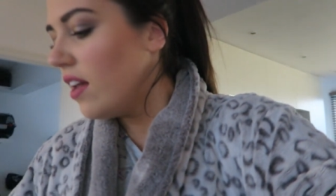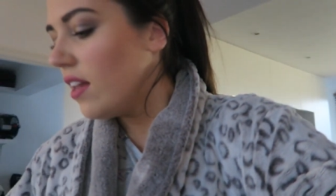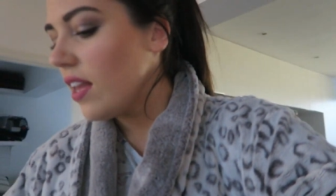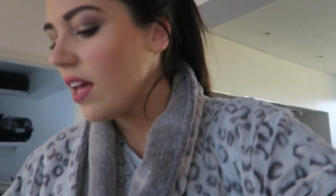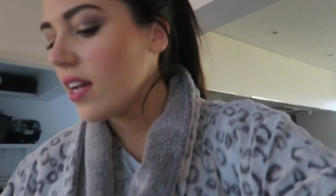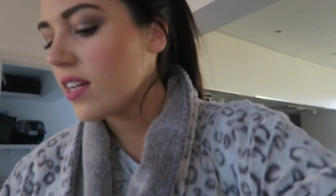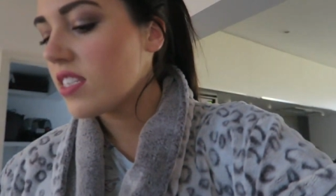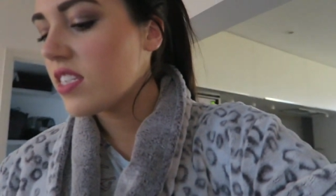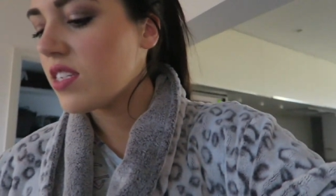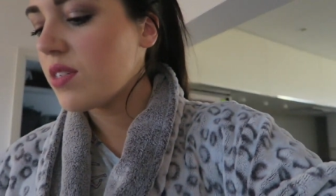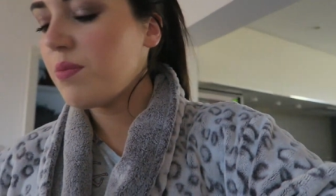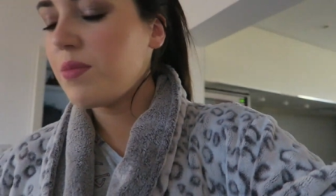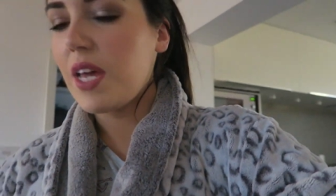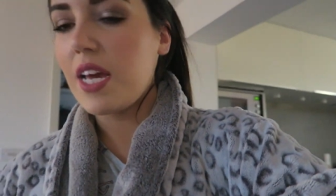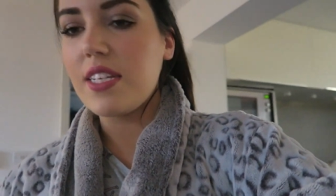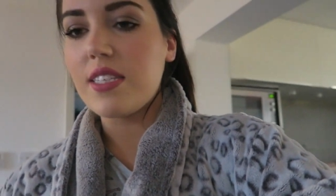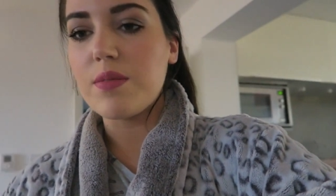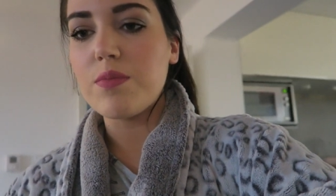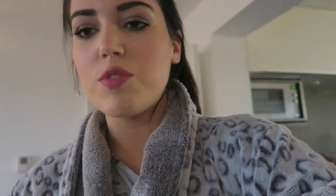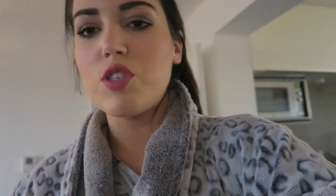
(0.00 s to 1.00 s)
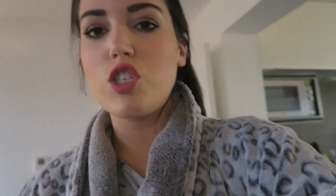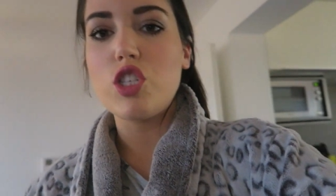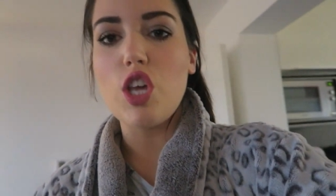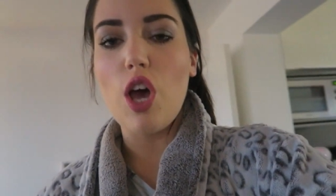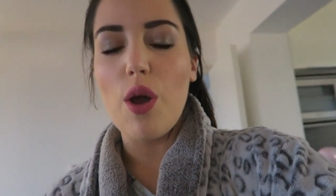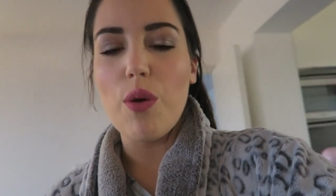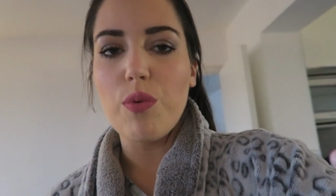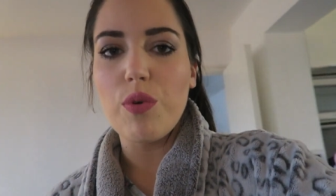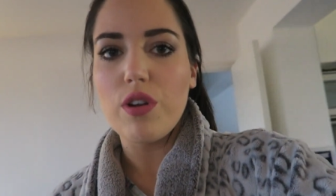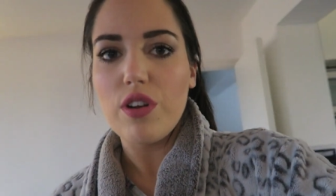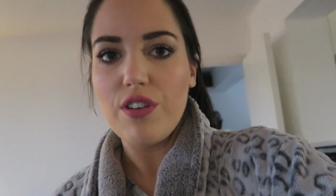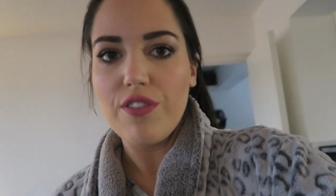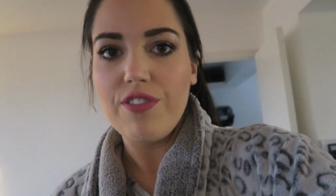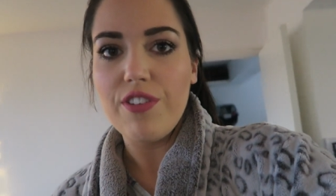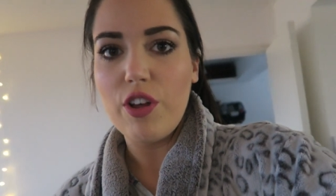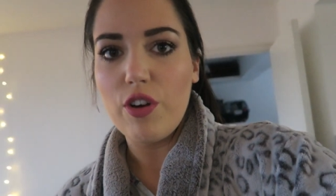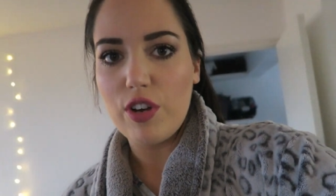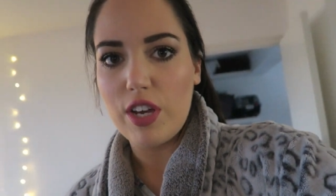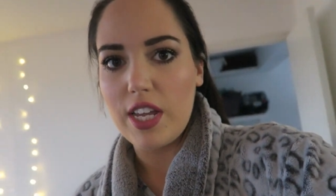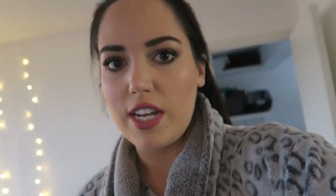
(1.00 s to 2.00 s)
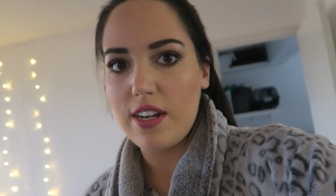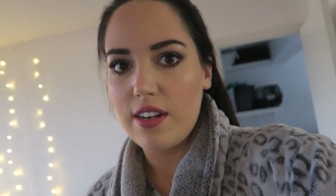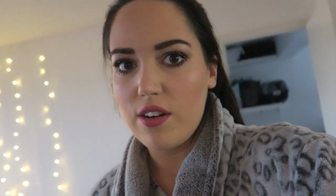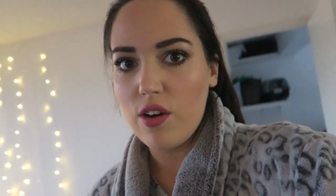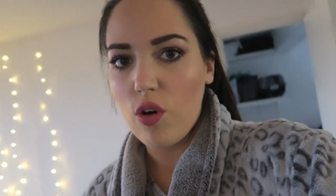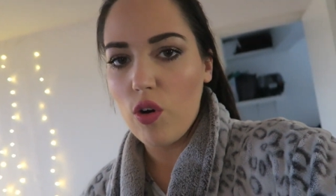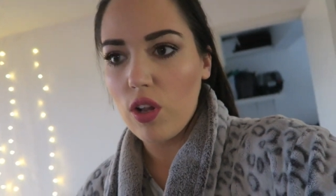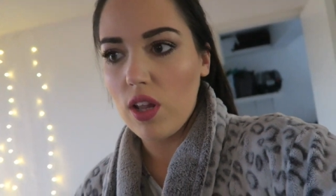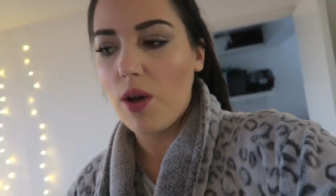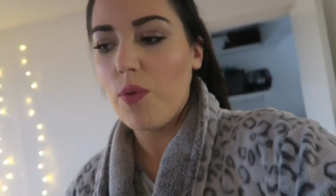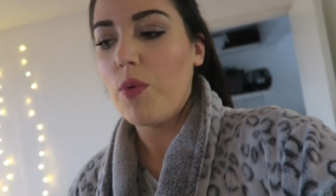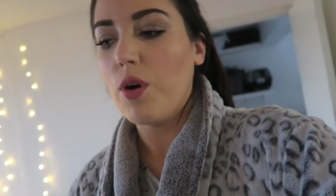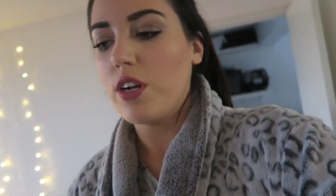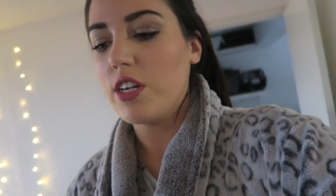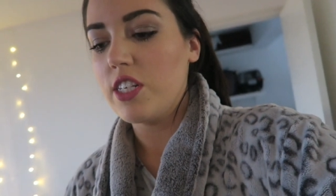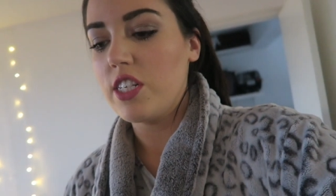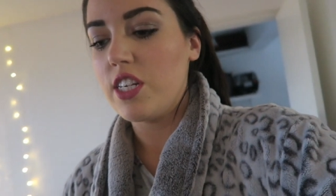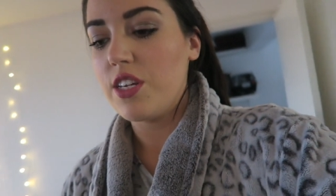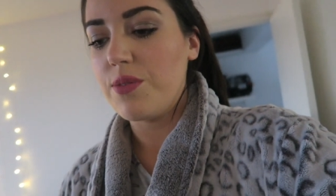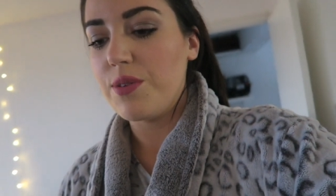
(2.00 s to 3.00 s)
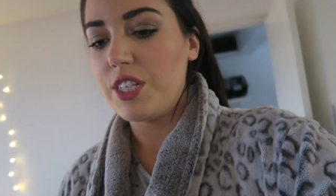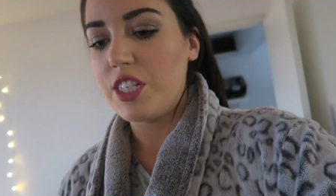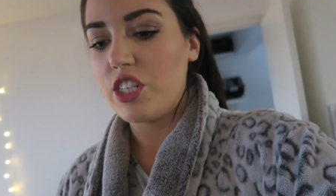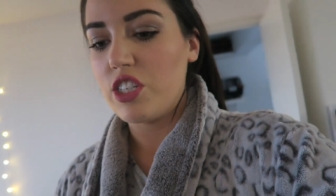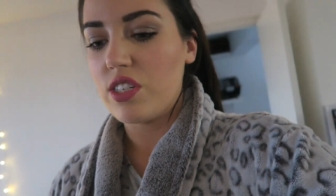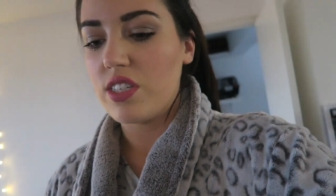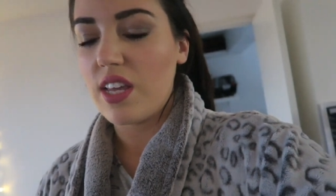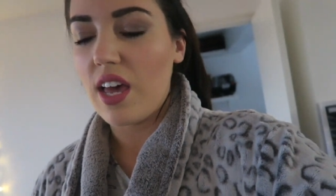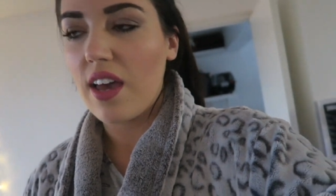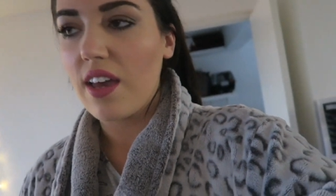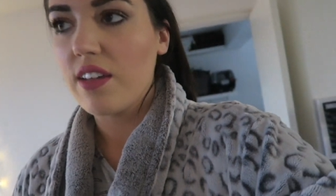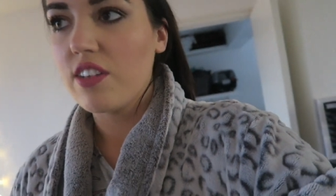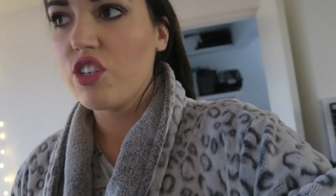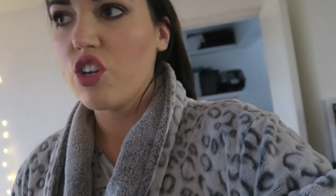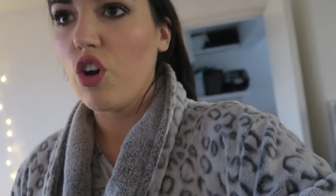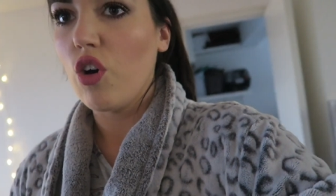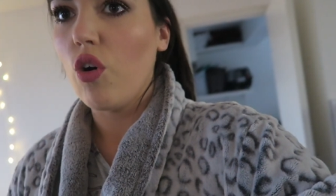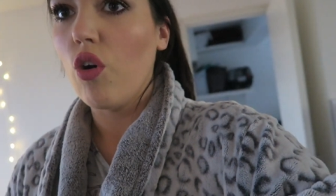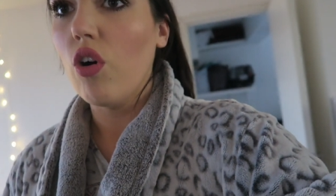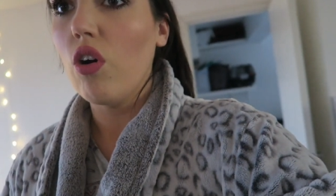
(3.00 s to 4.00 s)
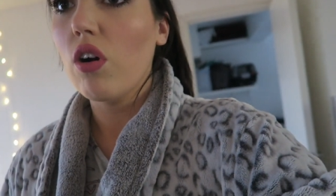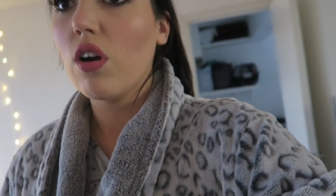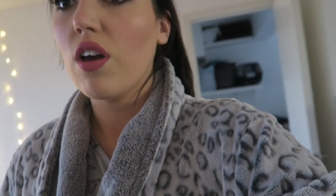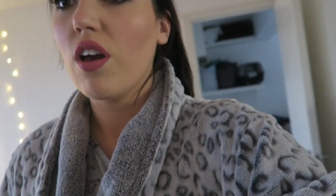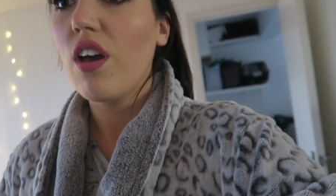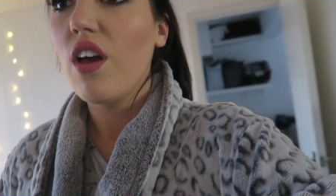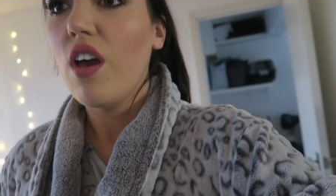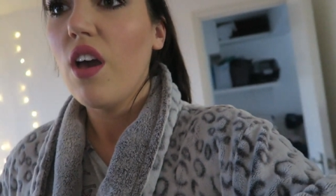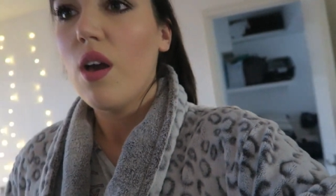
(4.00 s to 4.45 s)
Like some days I'm so good at vlogging and all I want to do is just like talk.